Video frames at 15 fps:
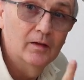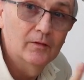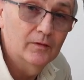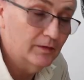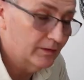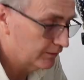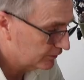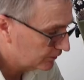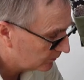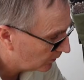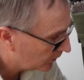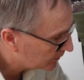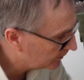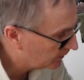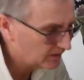For those who
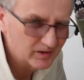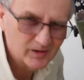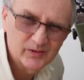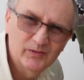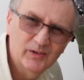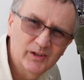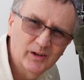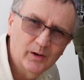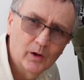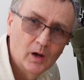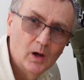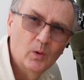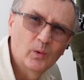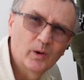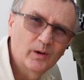watched my last video,
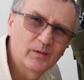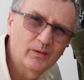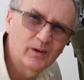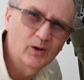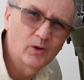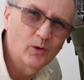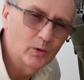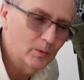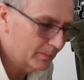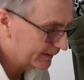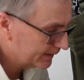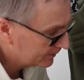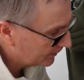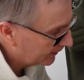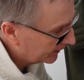well, I forgot the
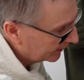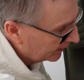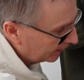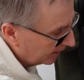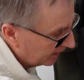base plate.